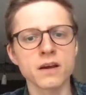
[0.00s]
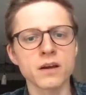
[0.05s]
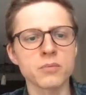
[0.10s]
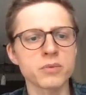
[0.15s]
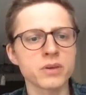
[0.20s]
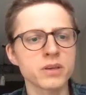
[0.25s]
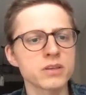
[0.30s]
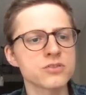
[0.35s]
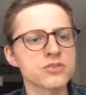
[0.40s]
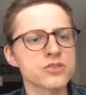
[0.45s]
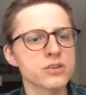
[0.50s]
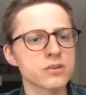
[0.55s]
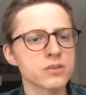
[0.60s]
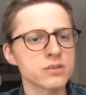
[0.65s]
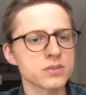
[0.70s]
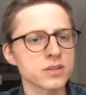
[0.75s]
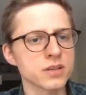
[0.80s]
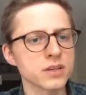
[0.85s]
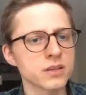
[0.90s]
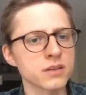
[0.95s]
making sure
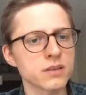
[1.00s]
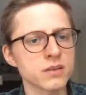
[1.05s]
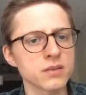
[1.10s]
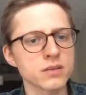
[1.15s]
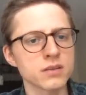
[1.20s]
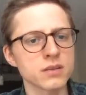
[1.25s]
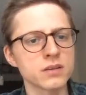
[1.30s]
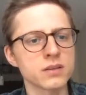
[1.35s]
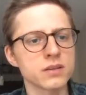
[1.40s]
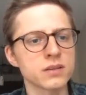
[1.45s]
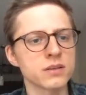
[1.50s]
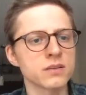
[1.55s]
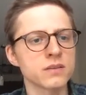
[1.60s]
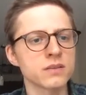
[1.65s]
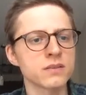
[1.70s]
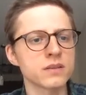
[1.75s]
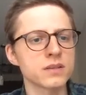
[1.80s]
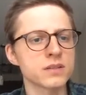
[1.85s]
that in